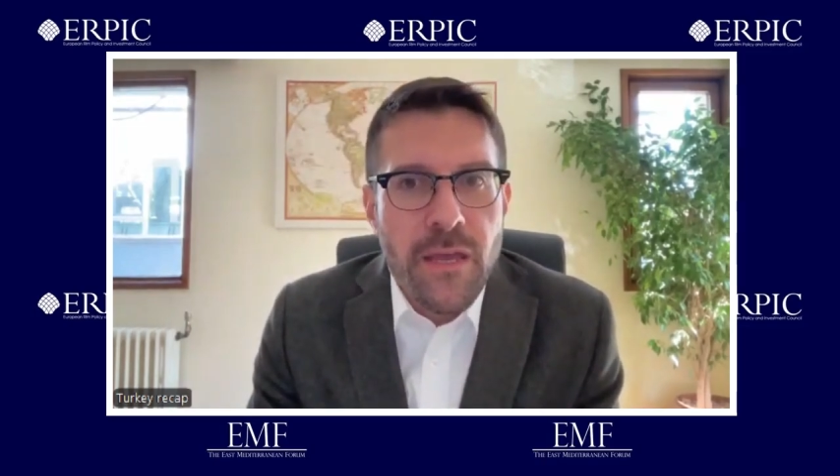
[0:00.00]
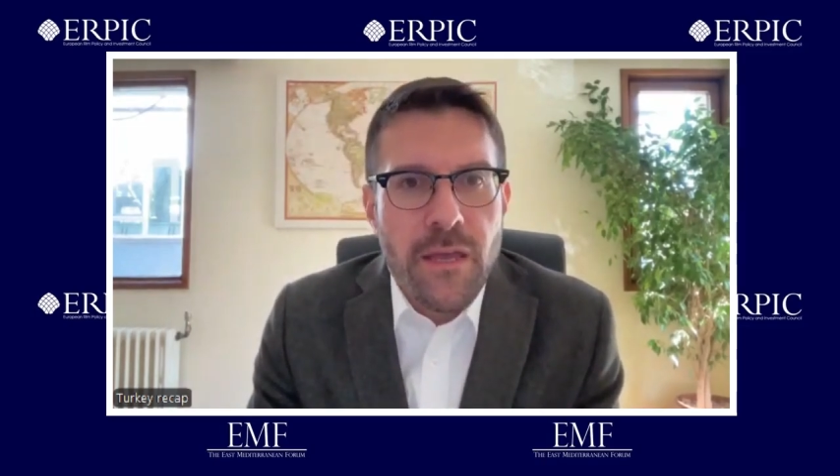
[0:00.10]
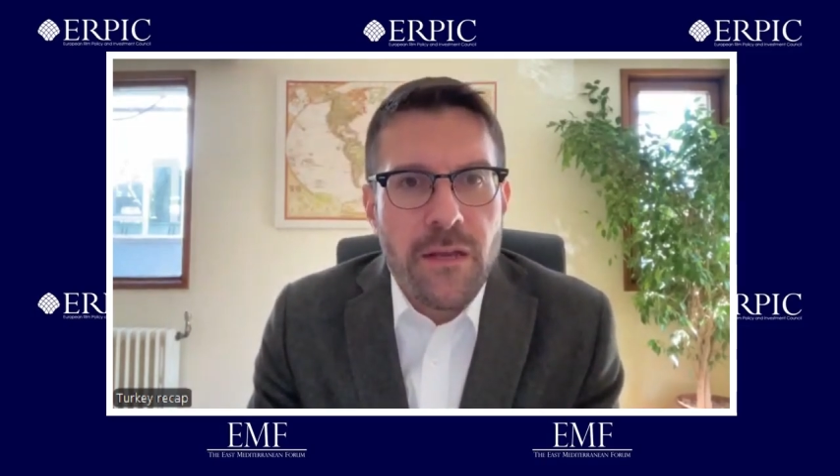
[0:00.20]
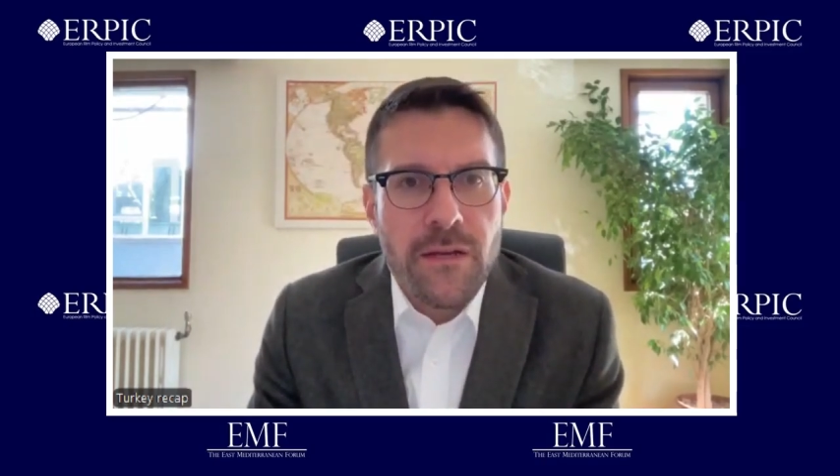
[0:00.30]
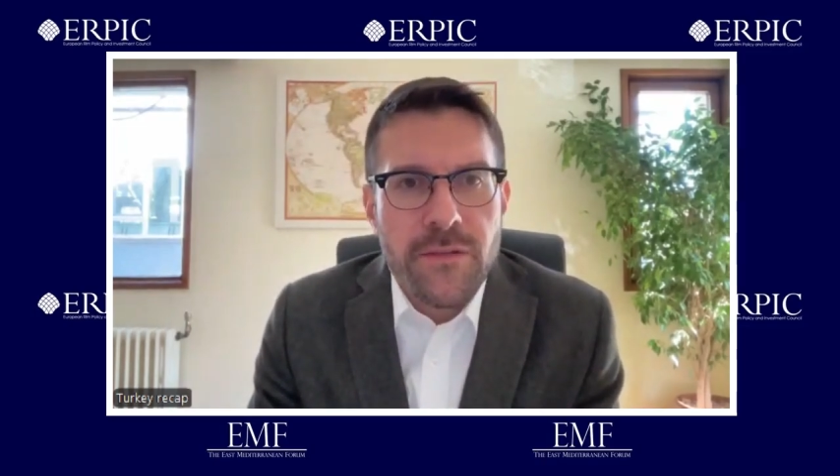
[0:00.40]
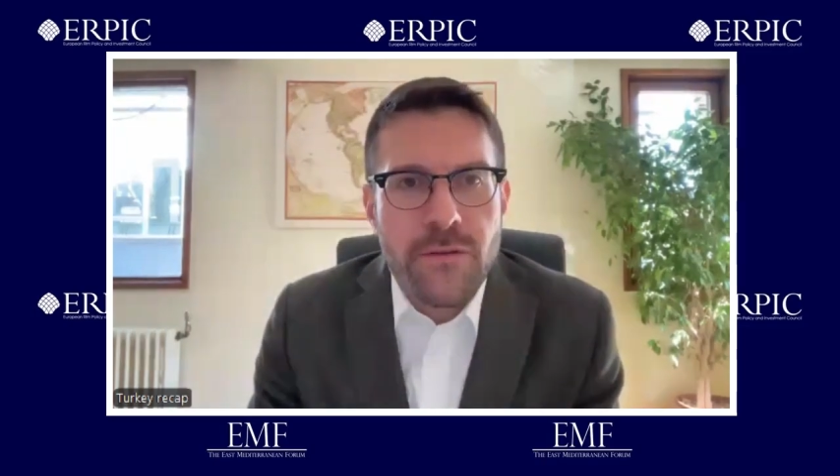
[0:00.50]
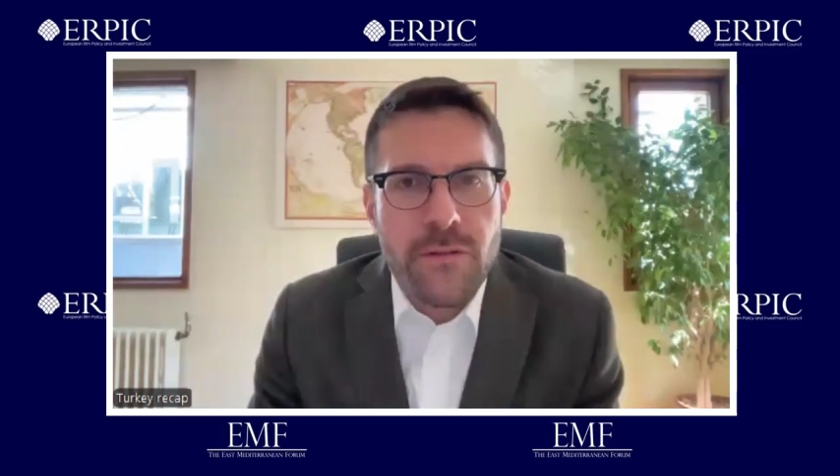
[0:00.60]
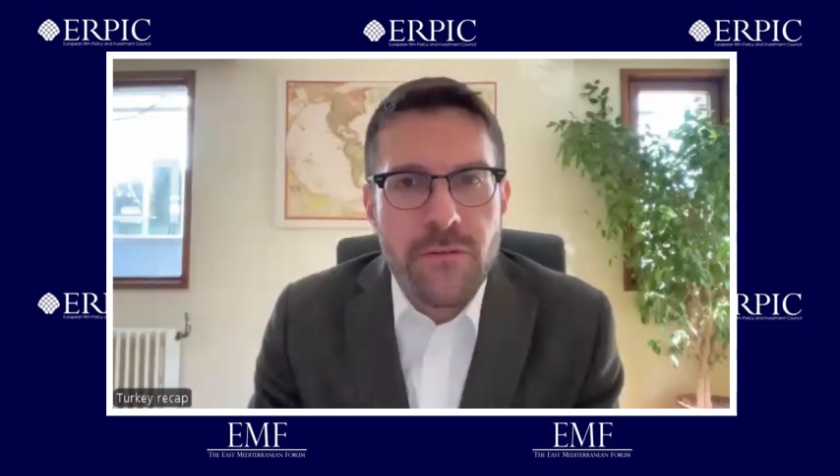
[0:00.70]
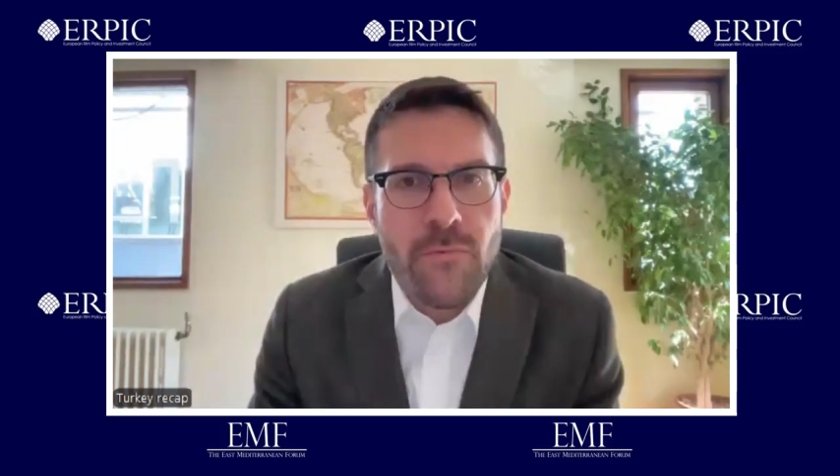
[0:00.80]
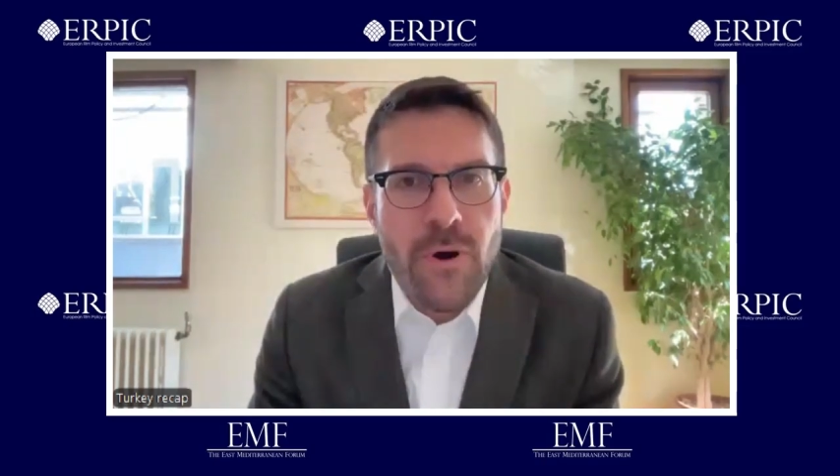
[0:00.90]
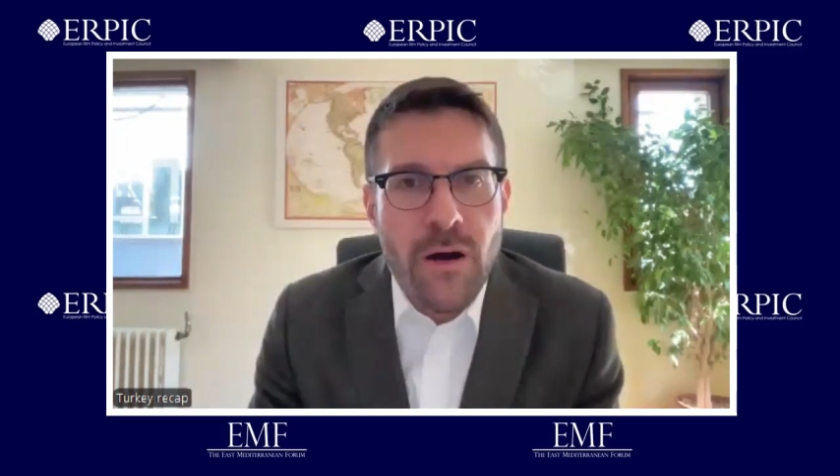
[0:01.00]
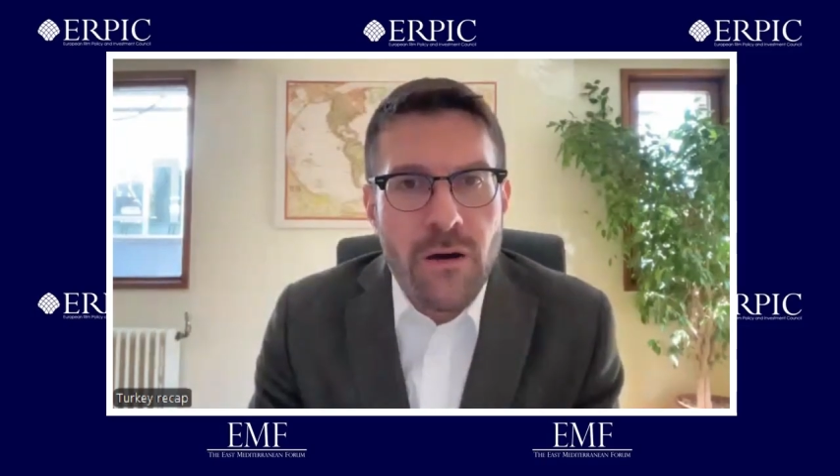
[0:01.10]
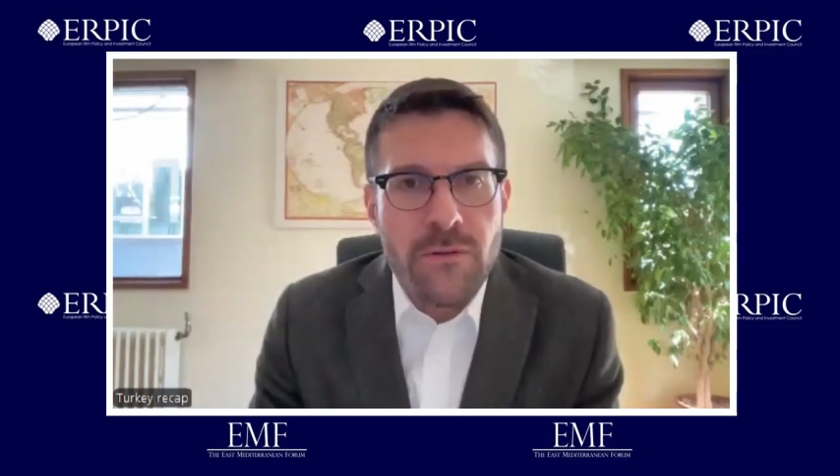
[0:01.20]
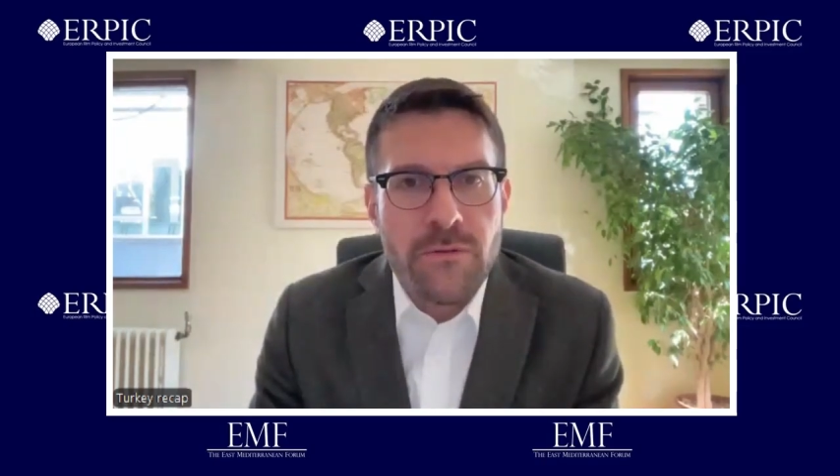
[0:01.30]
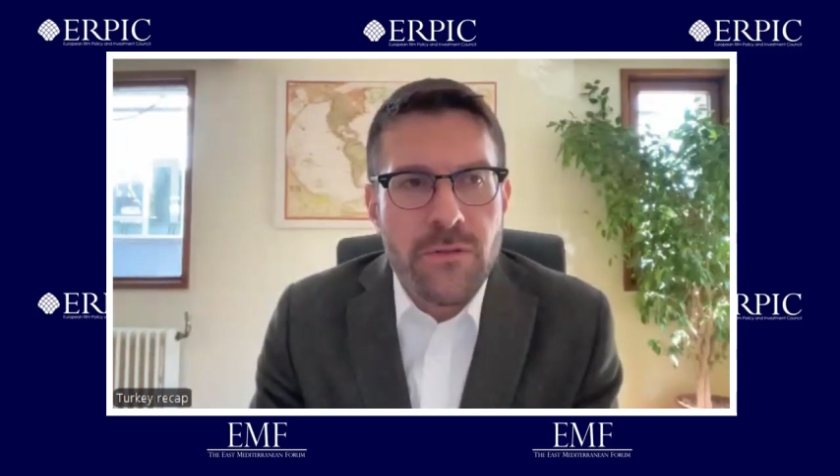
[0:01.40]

And also, while